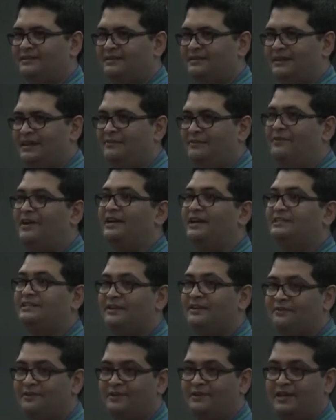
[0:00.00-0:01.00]
In fact,
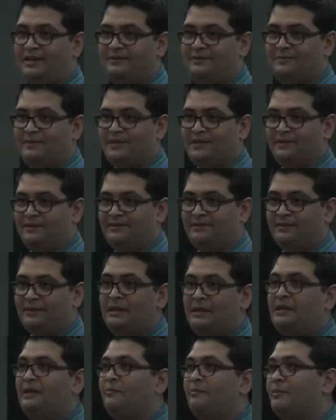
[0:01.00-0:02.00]
several times better.
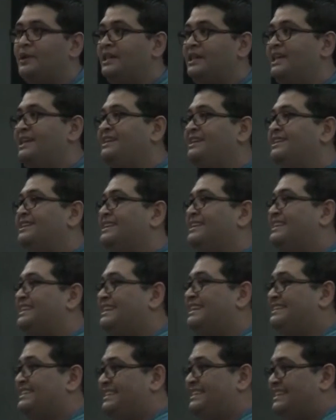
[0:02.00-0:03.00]
But then there
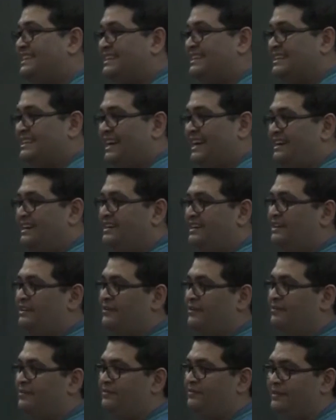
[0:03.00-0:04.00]
is a third category
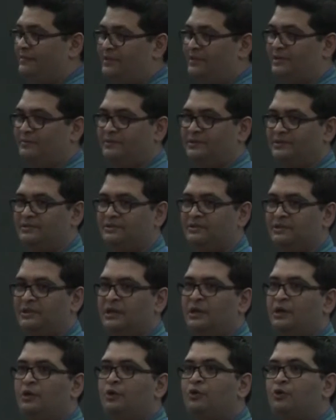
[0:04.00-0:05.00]
of developers
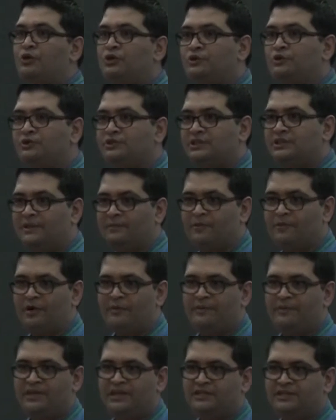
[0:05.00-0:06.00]
who use some
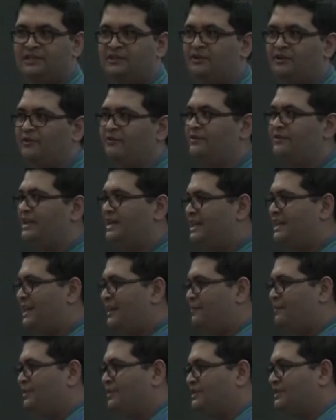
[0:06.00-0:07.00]
combination of
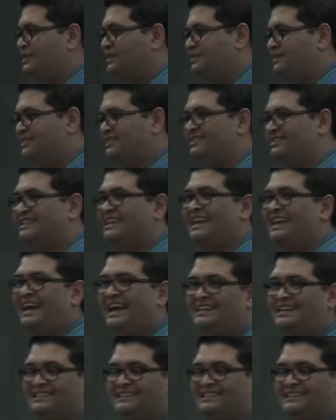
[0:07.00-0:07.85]
in-app purchases and